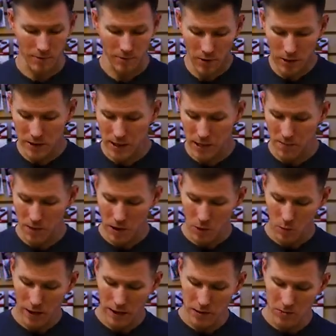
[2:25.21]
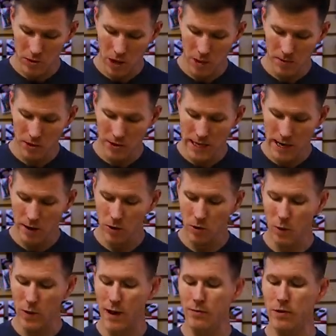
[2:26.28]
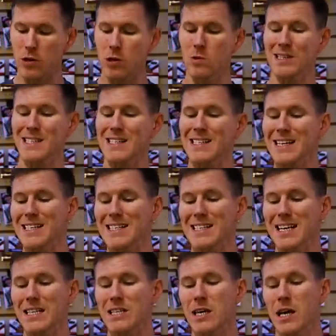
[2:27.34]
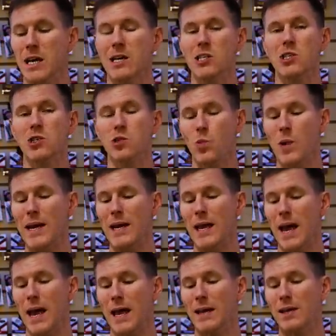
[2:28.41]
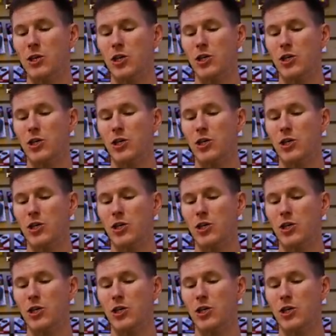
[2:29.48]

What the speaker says: First up, we got some terminal tackle. We have the new Sixth Sense Swing Head